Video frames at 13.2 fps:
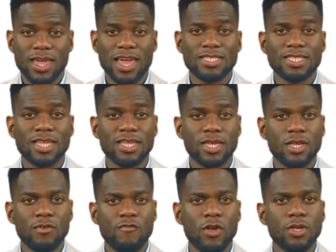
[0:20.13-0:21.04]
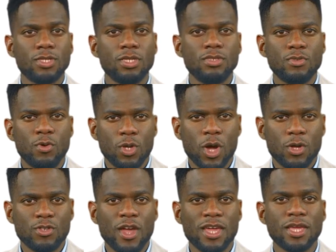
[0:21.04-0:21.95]
and sending conversions from
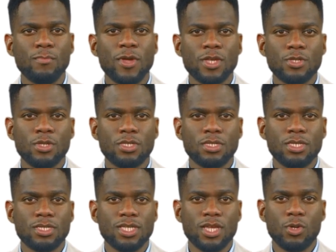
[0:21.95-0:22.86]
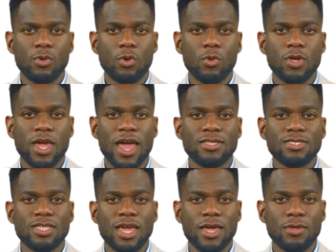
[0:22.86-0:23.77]
call tracking metrics to your Google
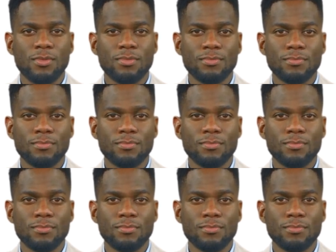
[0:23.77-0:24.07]
Ads account.